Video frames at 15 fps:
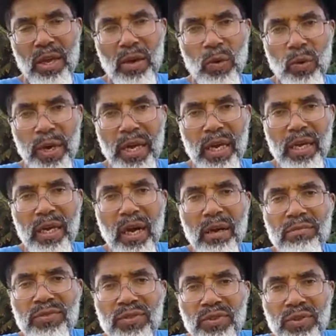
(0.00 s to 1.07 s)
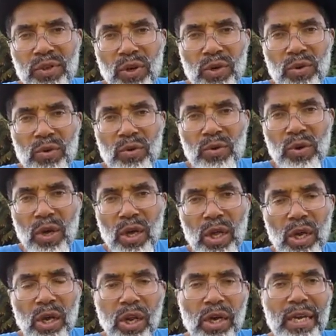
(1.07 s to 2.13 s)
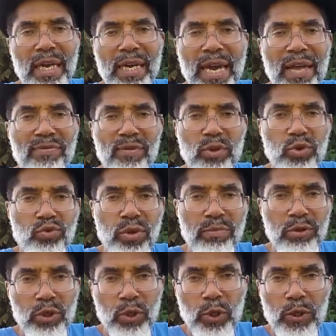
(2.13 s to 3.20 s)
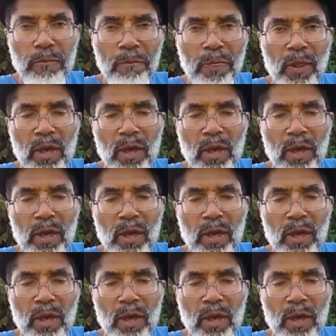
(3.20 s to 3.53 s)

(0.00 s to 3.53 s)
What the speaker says: when it comes to looking at the scriptures.